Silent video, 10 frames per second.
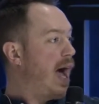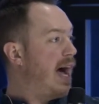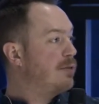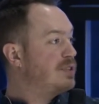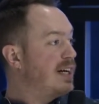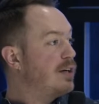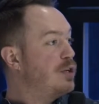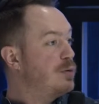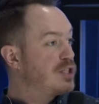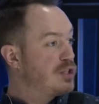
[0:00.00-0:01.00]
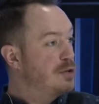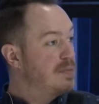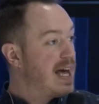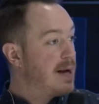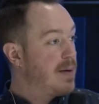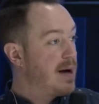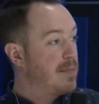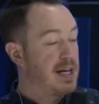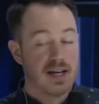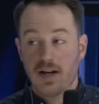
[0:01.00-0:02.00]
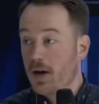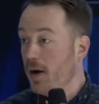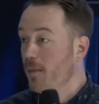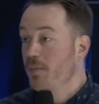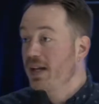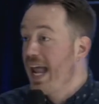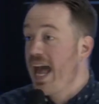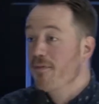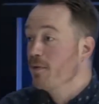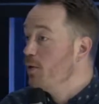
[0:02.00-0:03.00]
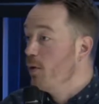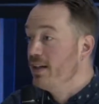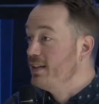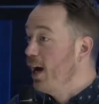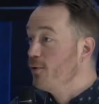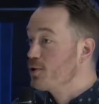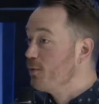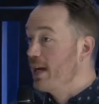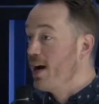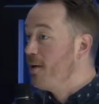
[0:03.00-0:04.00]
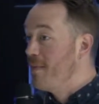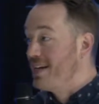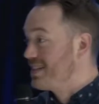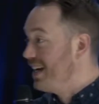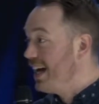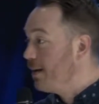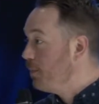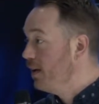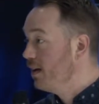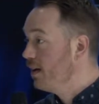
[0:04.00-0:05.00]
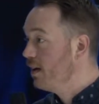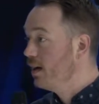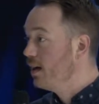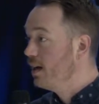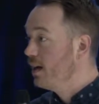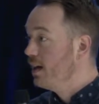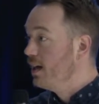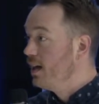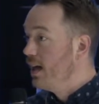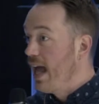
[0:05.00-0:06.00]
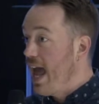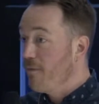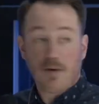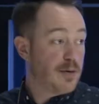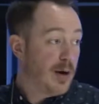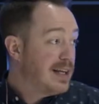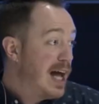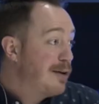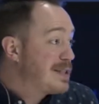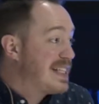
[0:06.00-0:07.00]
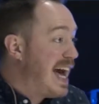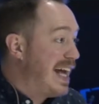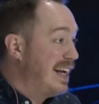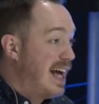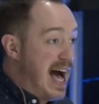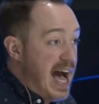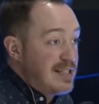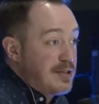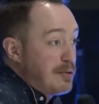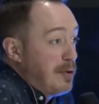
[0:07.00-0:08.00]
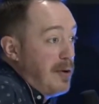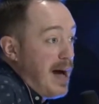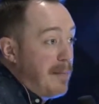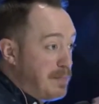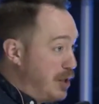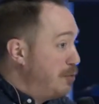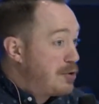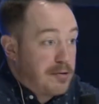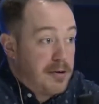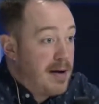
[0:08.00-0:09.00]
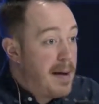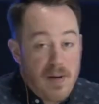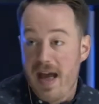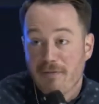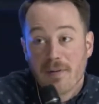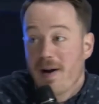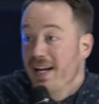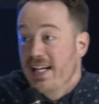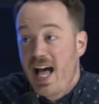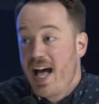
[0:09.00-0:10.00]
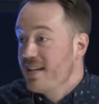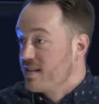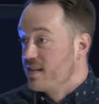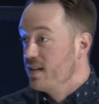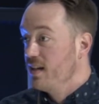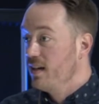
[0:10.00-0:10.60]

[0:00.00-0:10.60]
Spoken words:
how dare you assume that about me? But everyone knows we all mess up. Everyone knows that. I screw up, you screw up, everybody does.